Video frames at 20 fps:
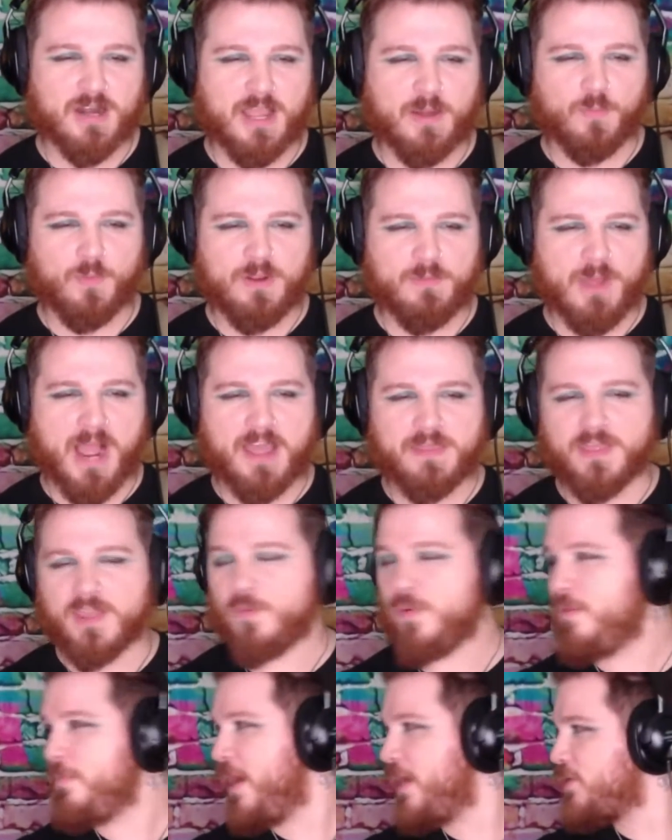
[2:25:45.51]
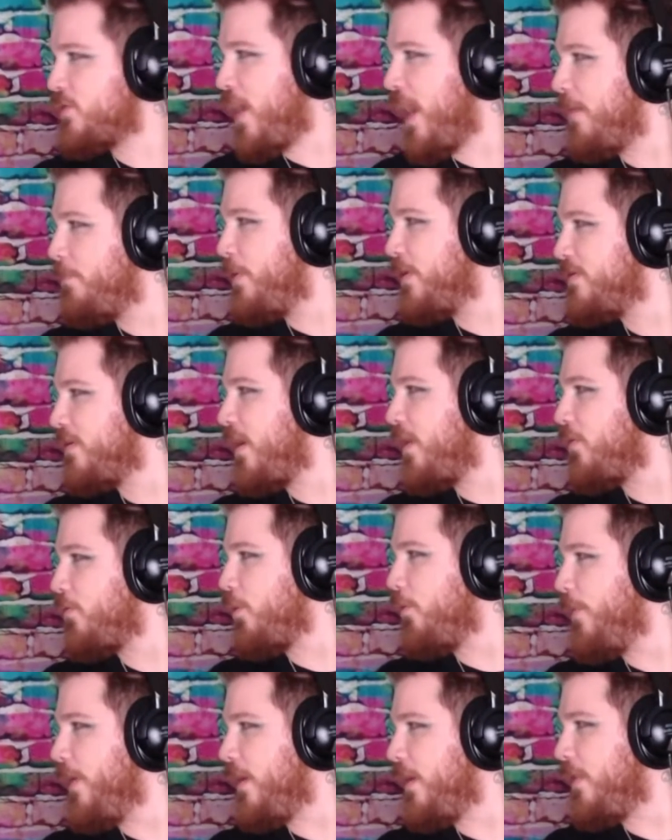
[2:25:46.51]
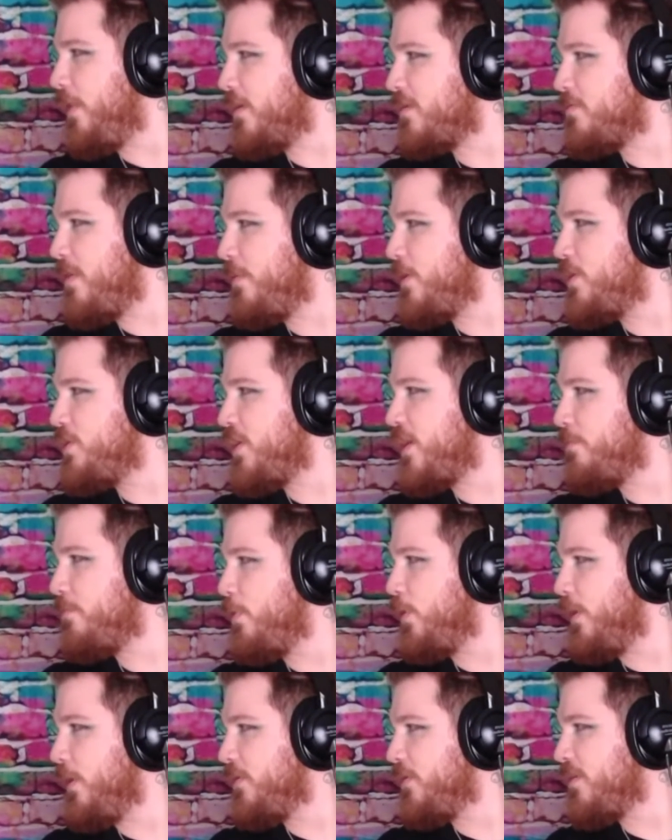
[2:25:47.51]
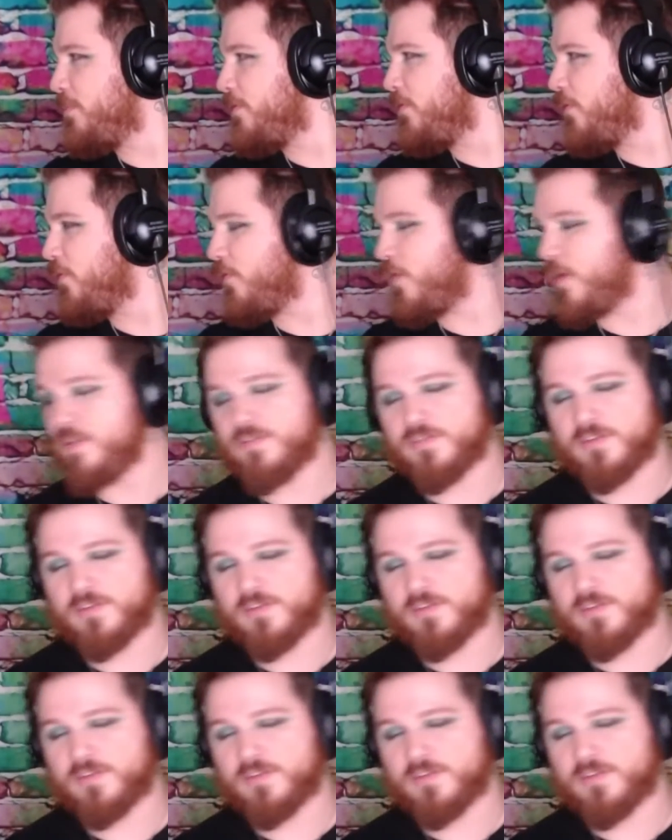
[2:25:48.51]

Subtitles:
and I think we might try to put together a read of this. Maybe she can pull in some of her friends.